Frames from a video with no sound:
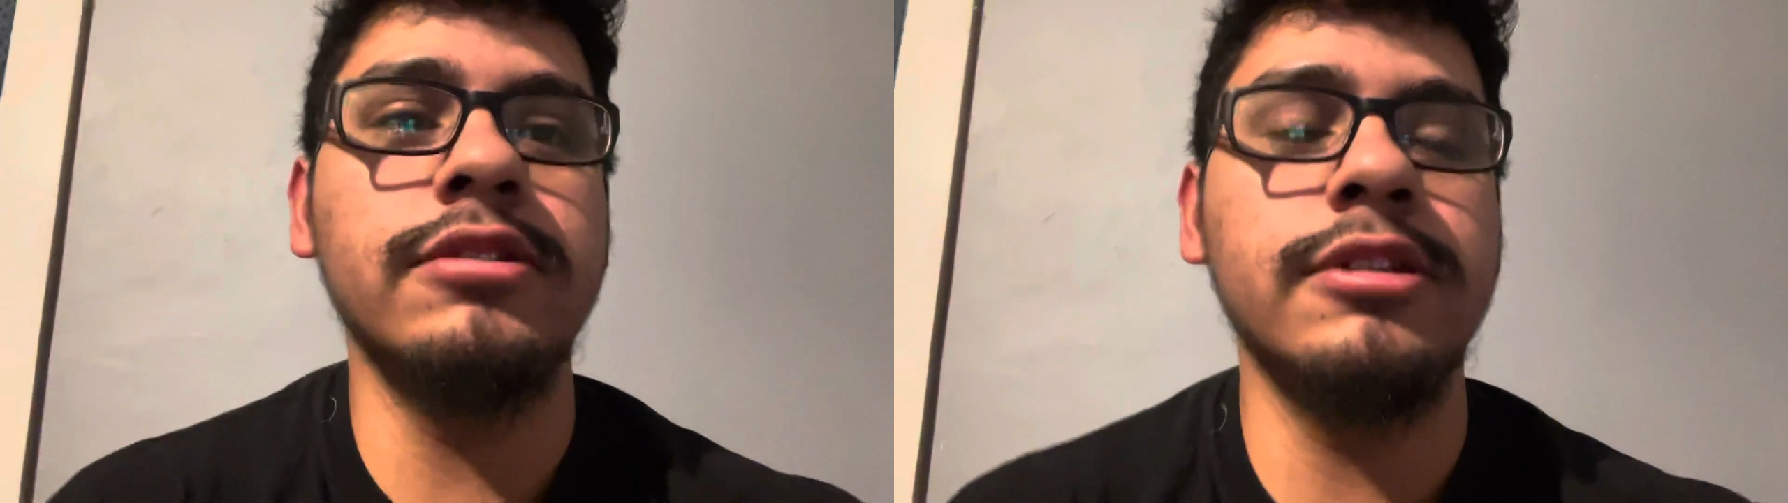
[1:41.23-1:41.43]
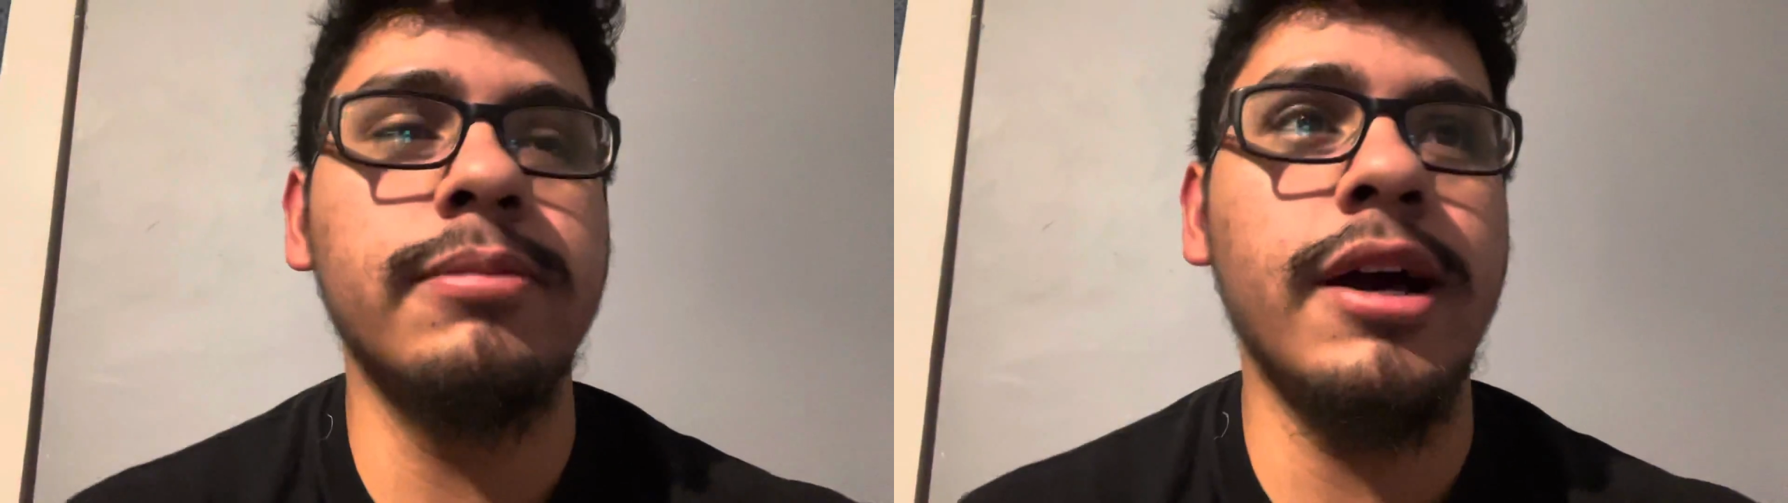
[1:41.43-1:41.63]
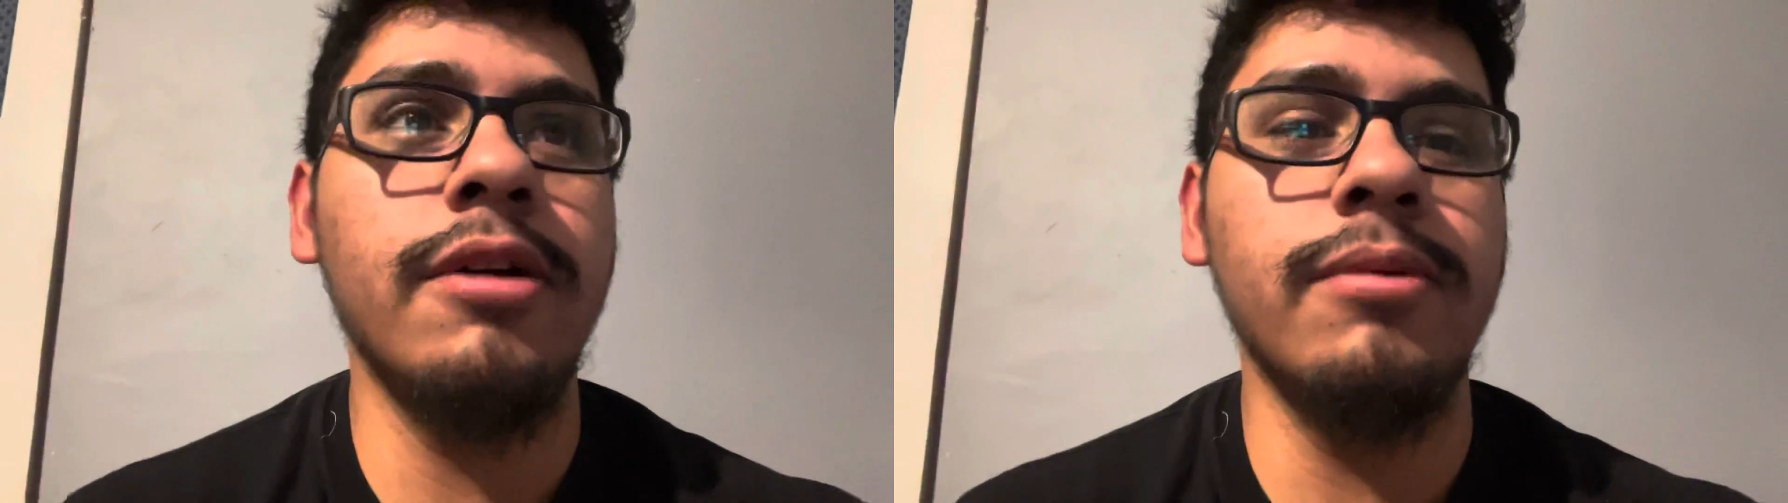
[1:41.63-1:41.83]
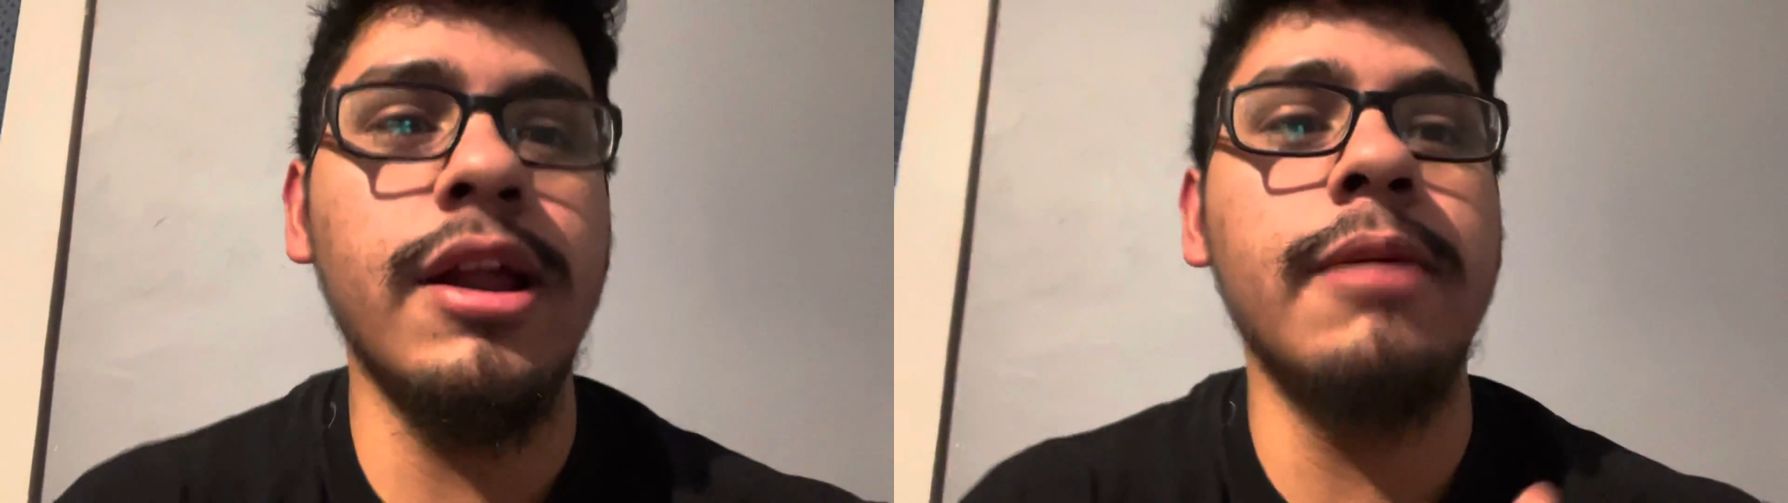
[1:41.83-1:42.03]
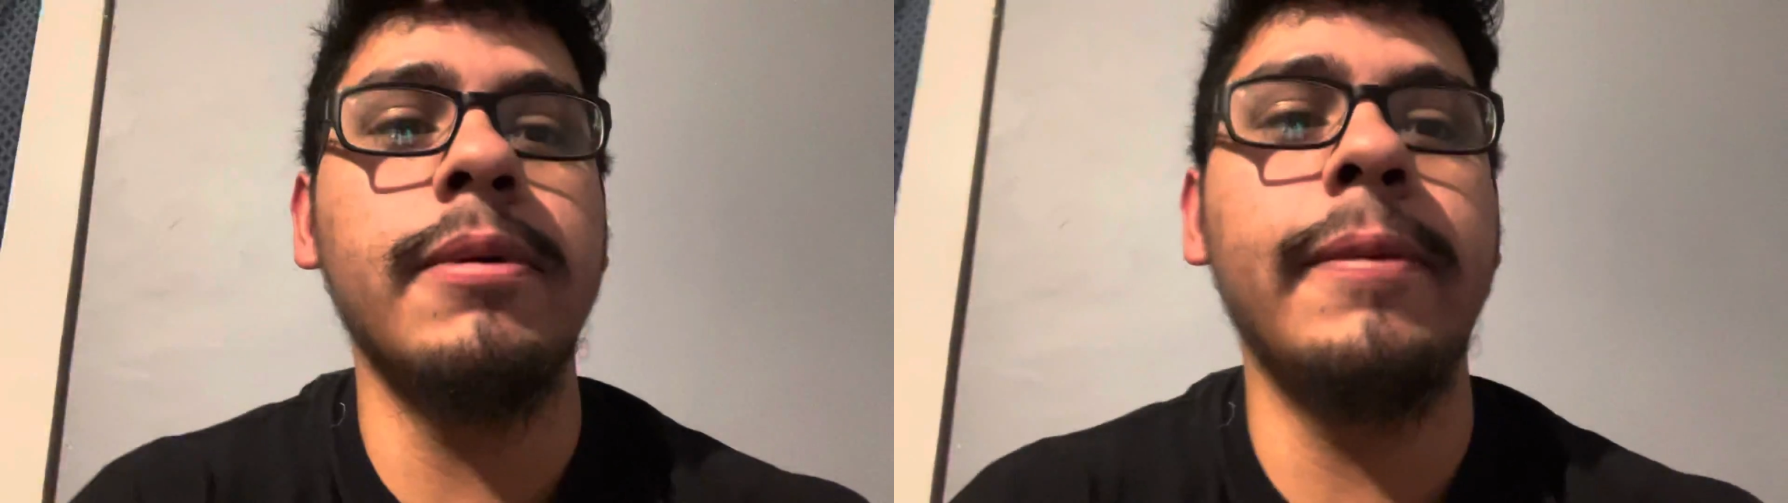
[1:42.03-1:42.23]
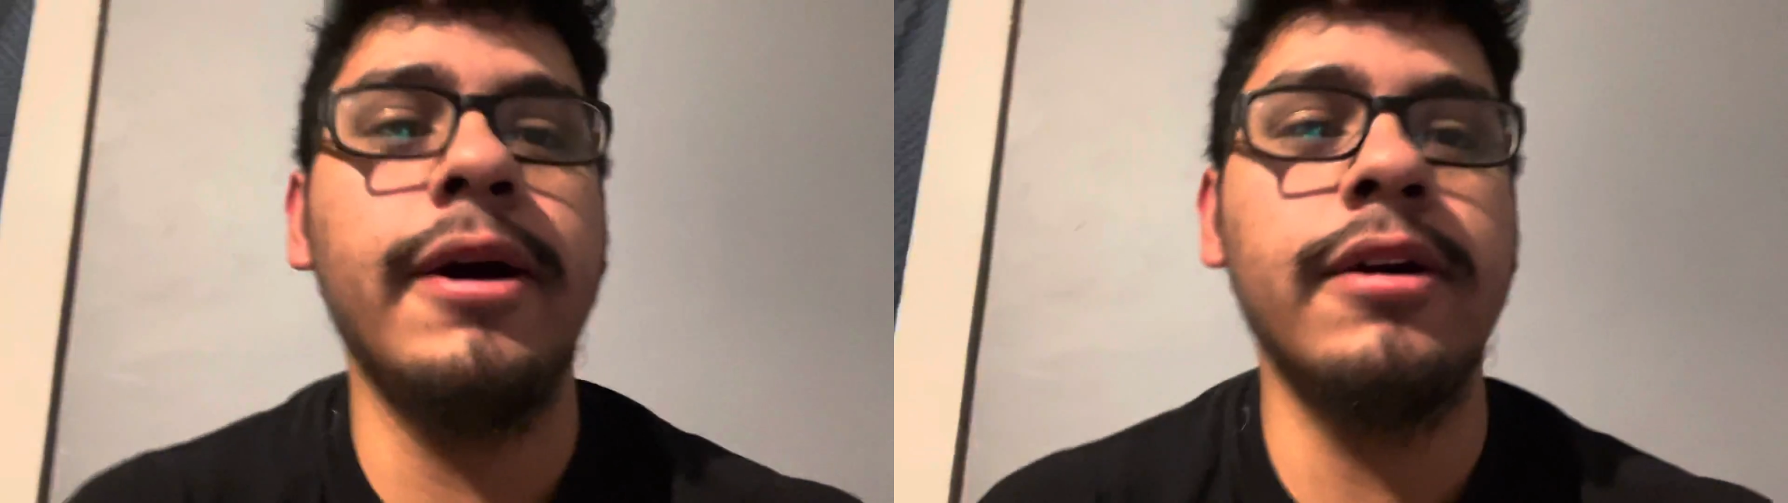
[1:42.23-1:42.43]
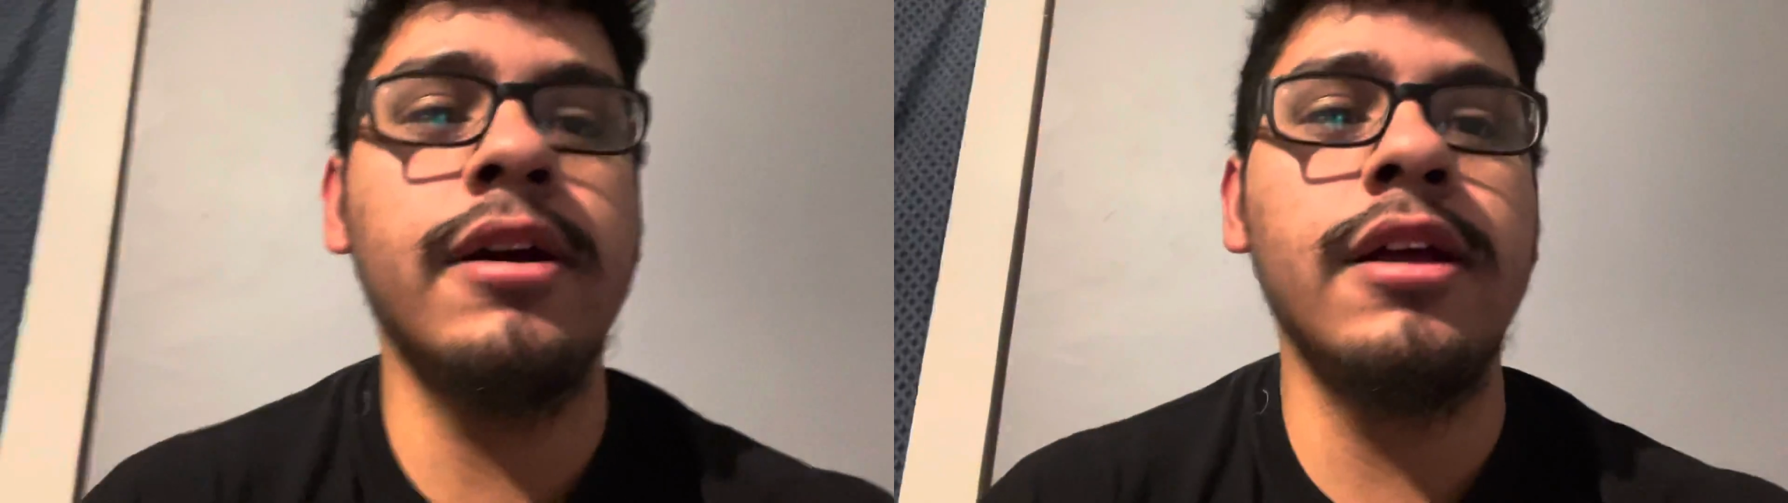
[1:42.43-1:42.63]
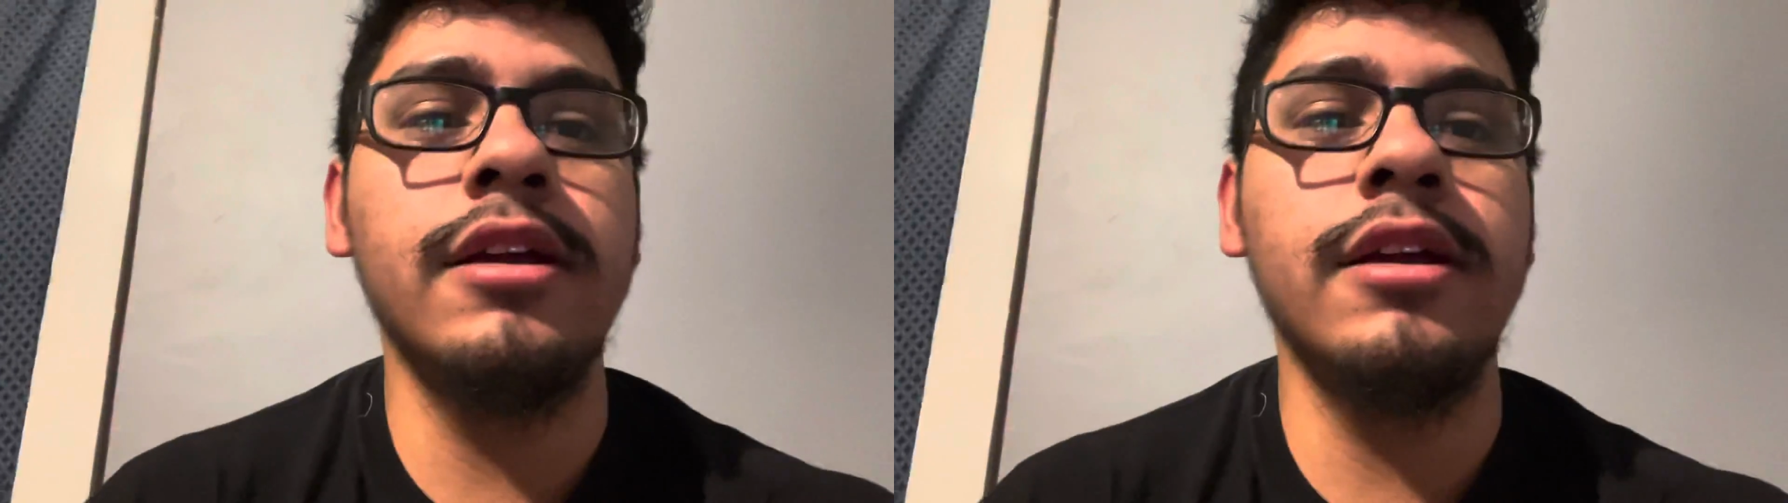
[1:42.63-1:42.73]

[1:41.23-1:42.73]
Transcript: is about, what I'm about.